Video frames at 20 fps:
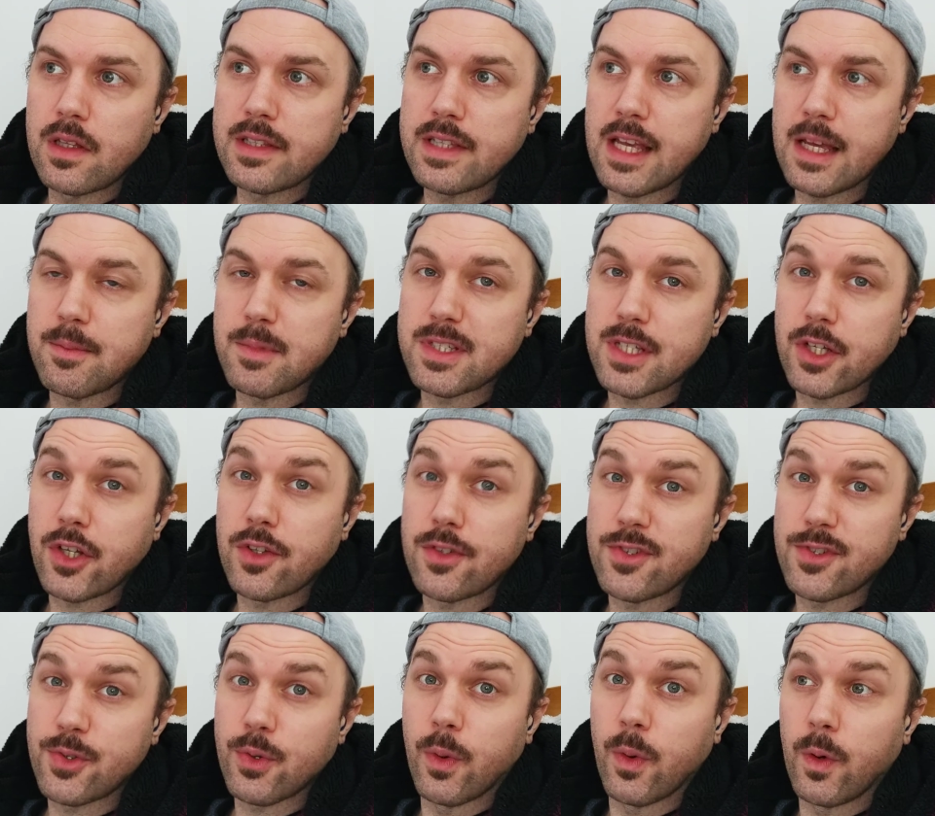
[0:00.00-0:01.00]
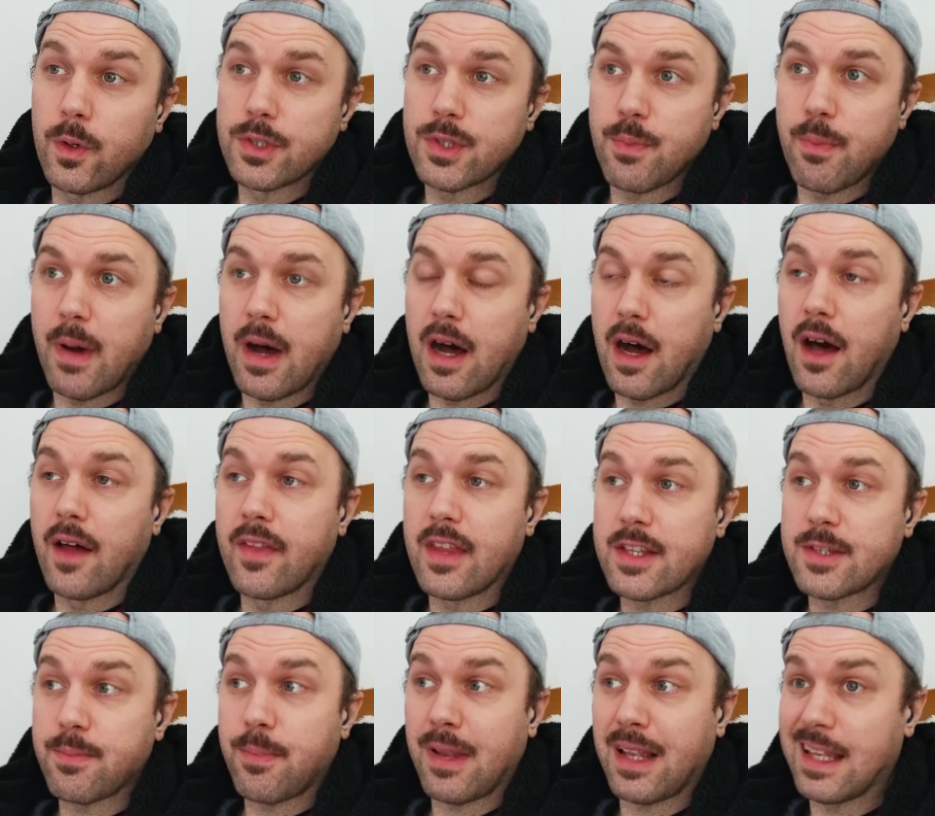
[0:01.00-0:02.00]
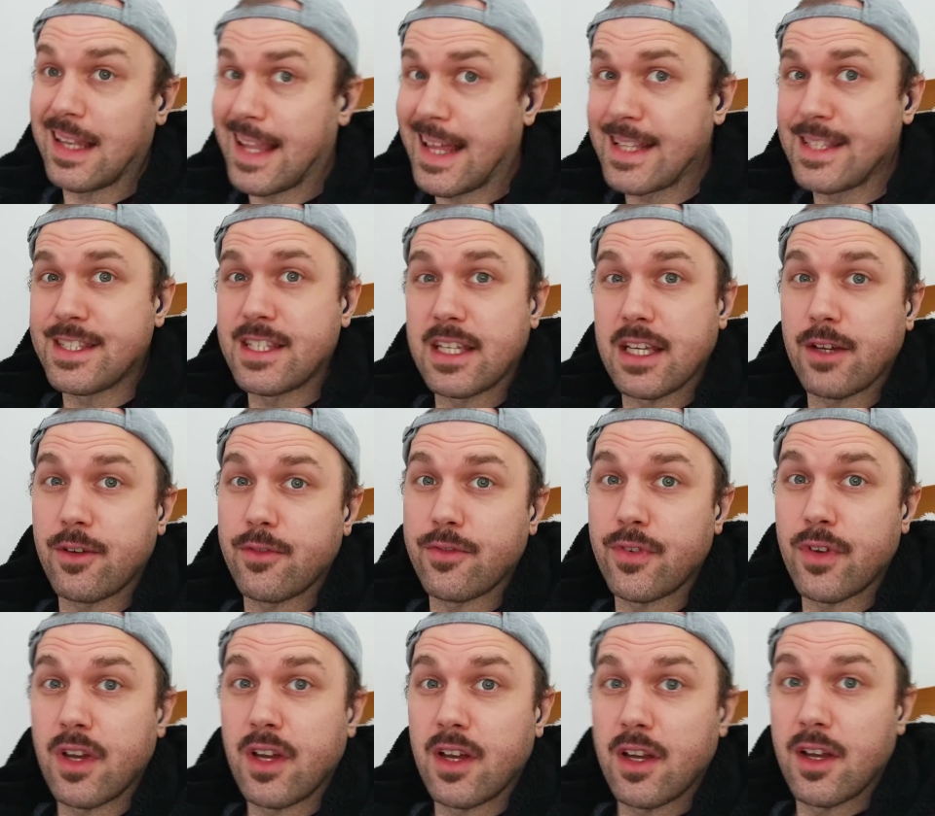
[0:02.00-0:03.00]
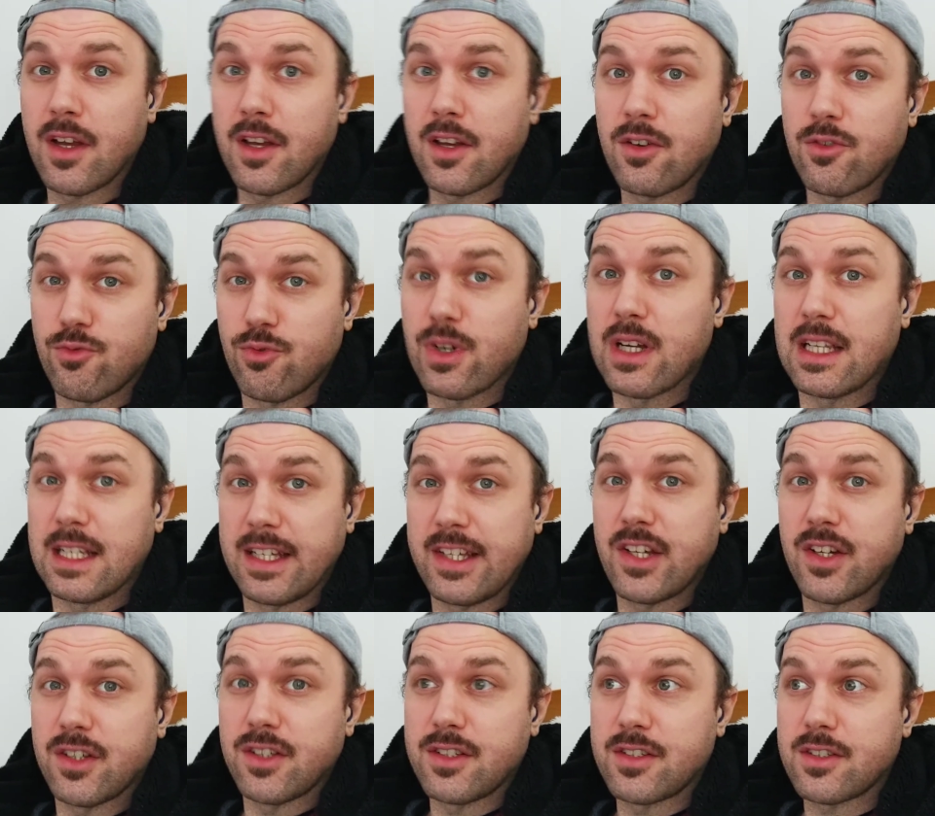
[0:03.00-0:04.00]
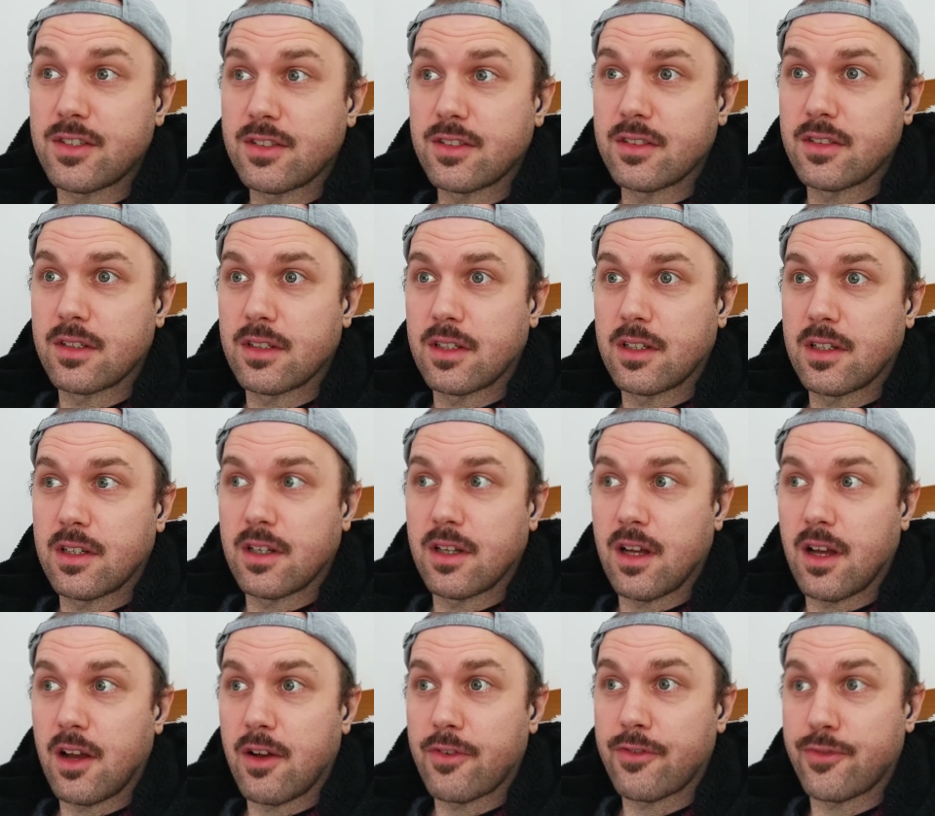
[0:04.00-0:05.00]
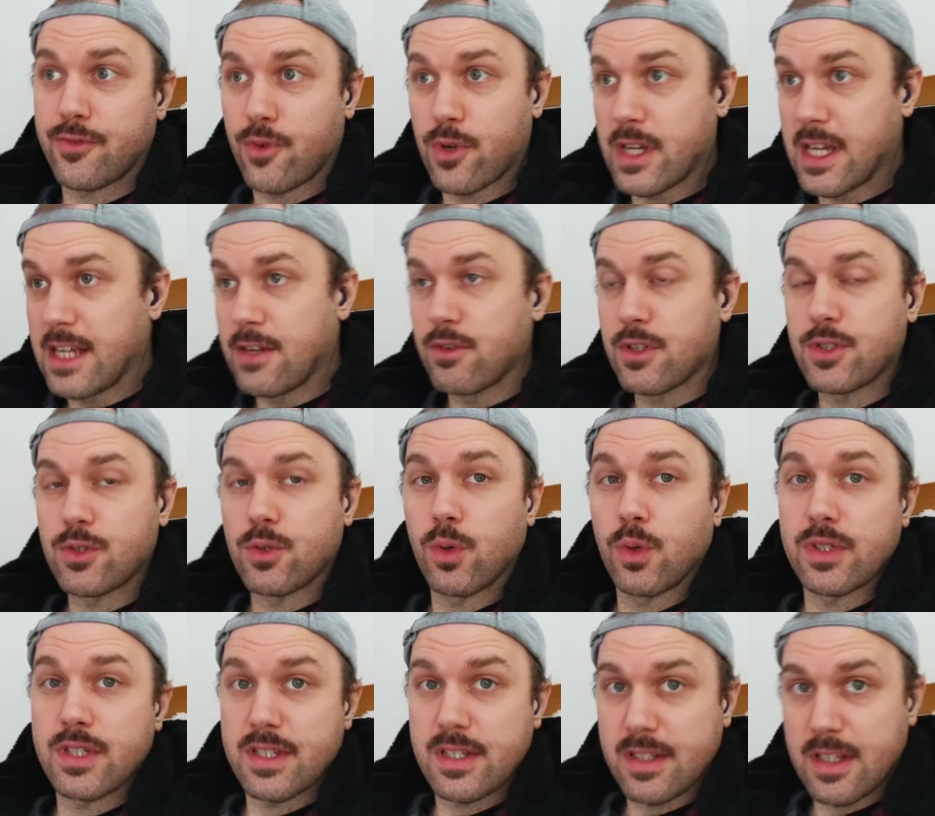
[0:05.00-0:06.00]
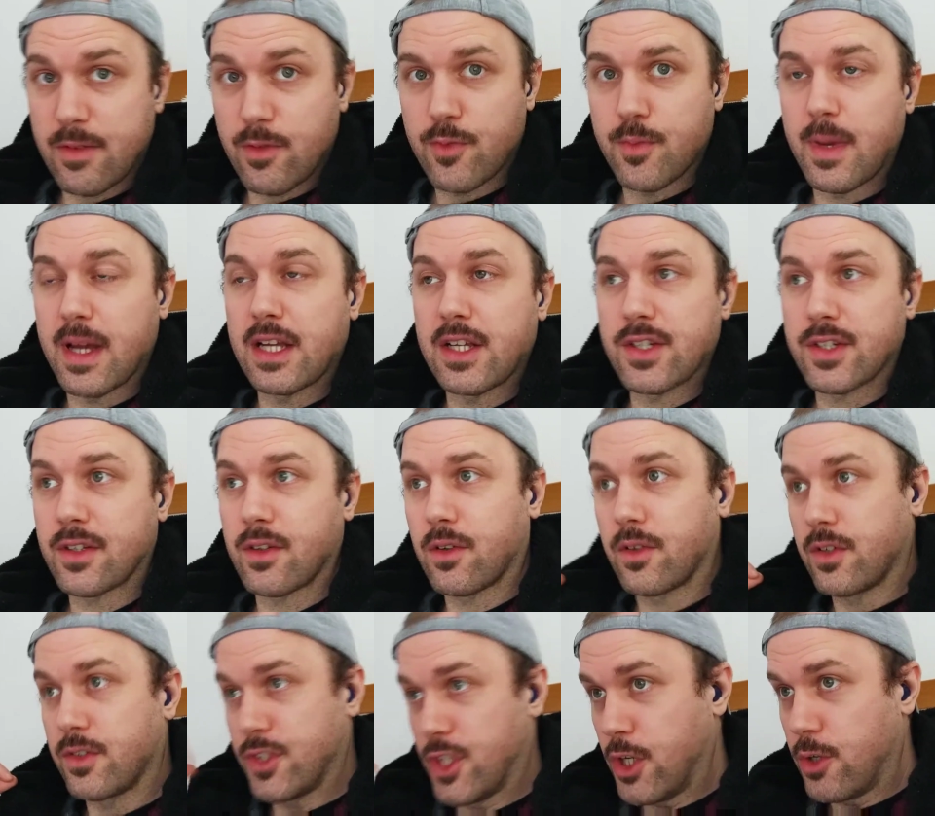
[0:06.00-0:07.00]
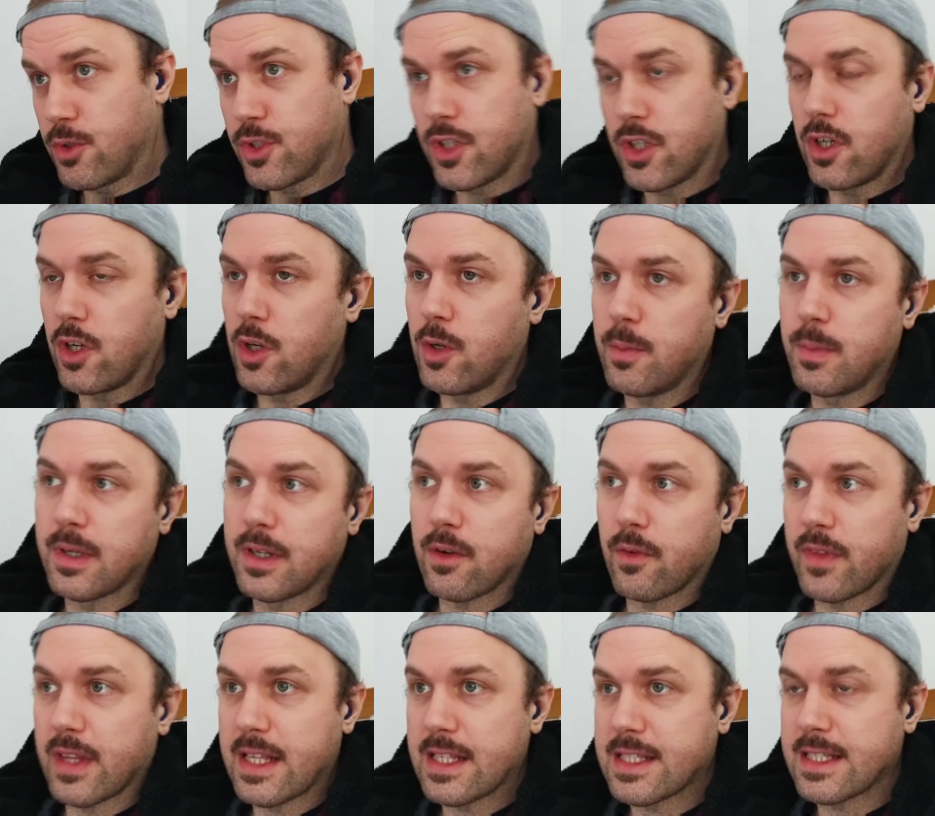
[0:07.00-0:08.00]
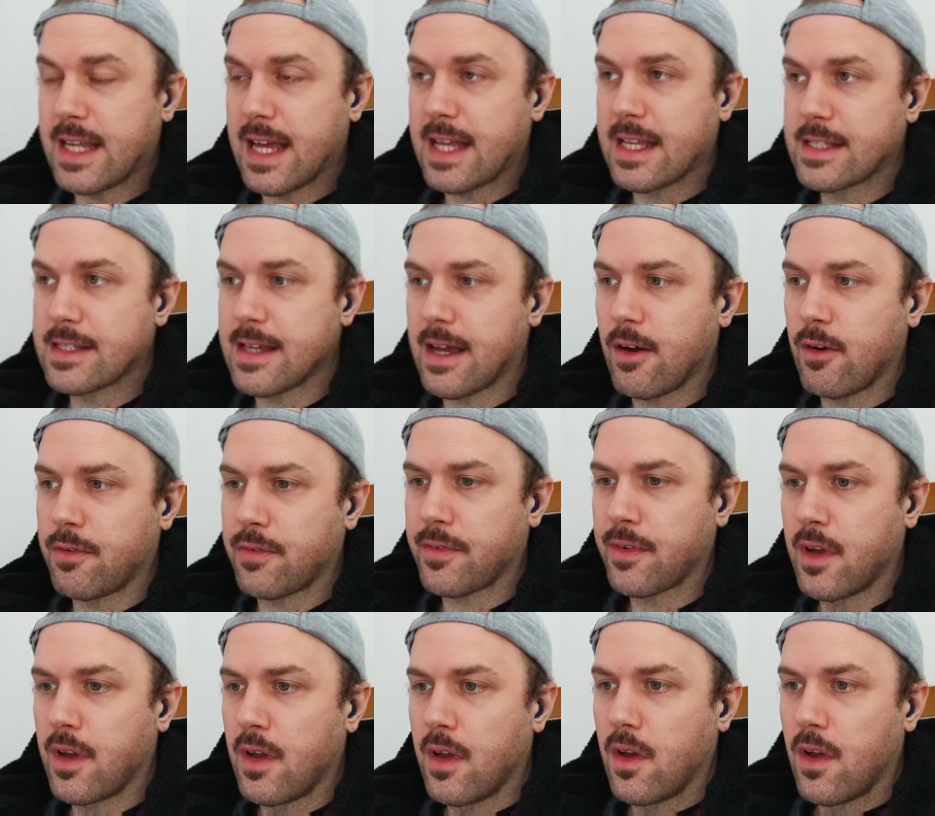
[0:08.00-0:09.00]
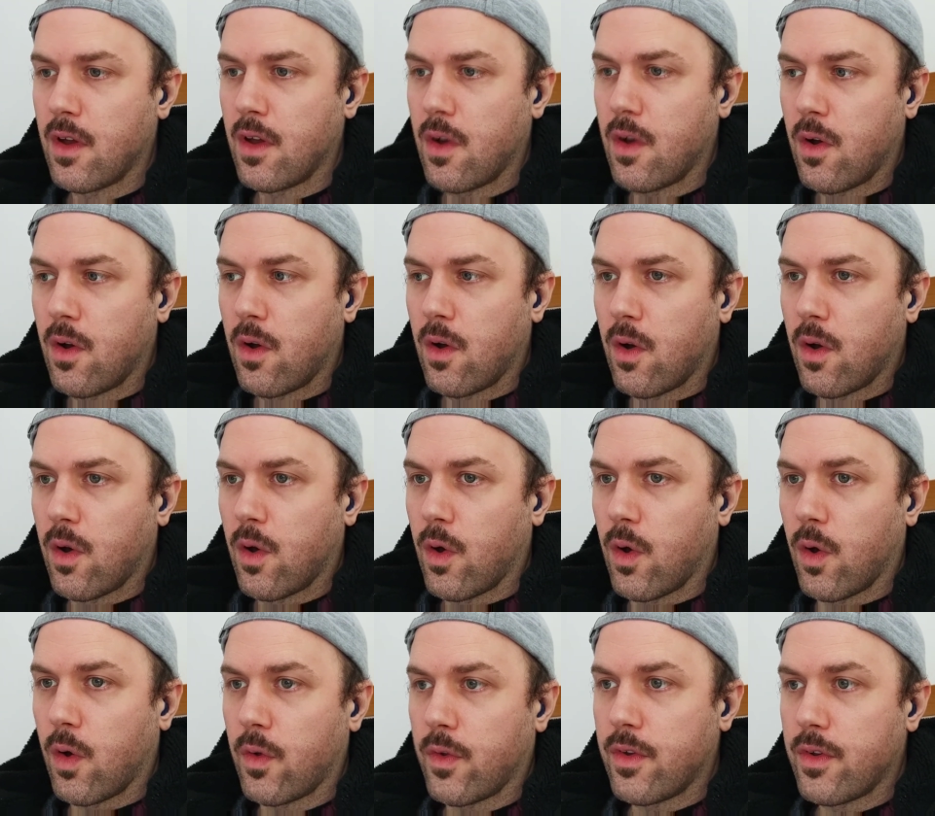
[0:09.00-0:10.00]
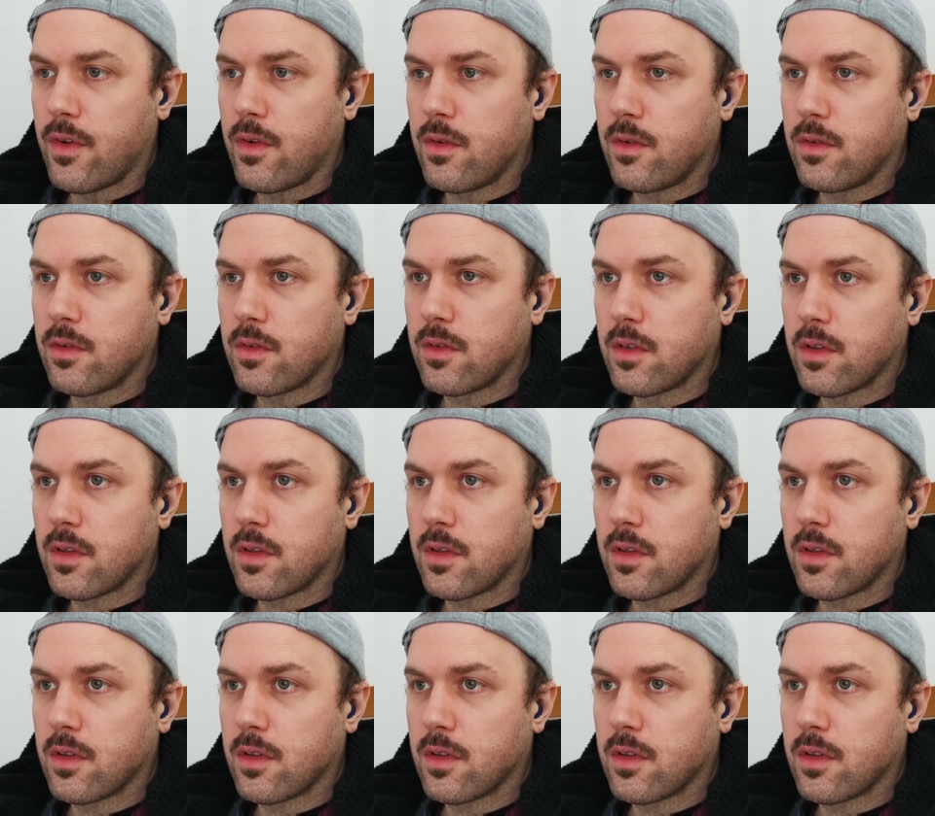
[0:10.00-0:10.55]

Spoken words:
deem as a good source, but there's plenty of really good free resources and information on YouTube and on the internet itself on